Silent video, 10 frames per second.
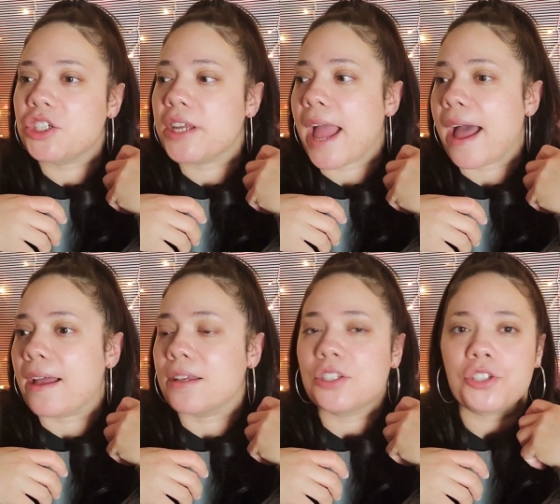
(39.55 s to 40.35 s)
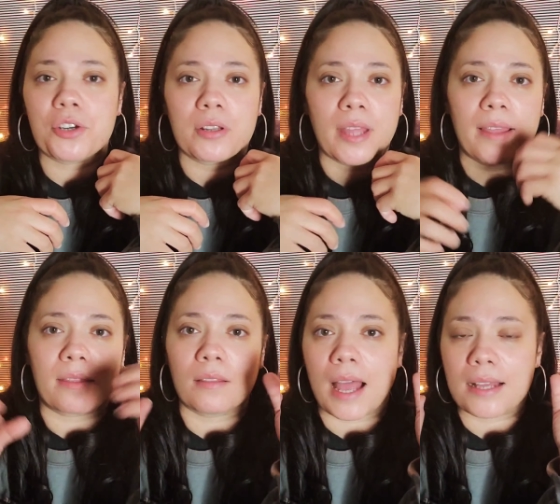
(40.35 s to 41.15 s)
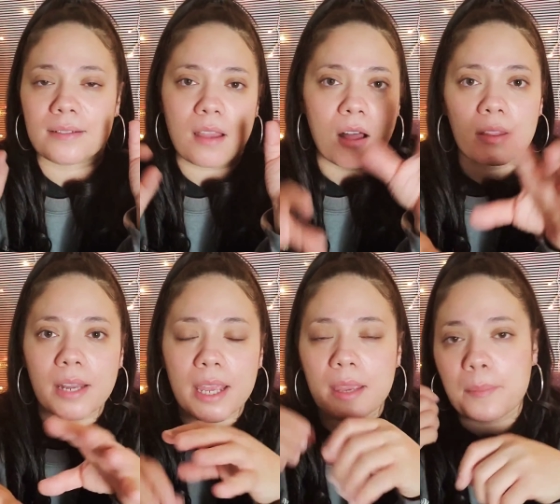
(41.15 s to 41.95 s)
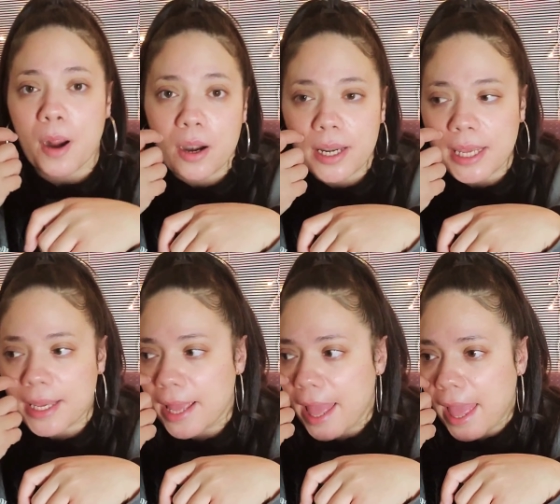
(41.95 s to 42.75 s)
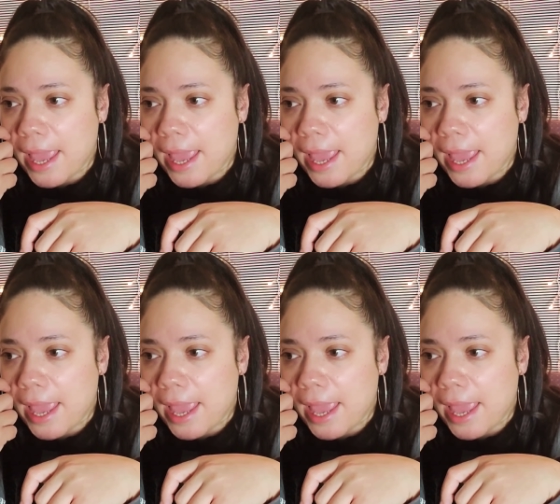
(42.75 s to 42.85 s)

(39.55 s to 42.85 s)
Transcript: she has during like the last holiday party,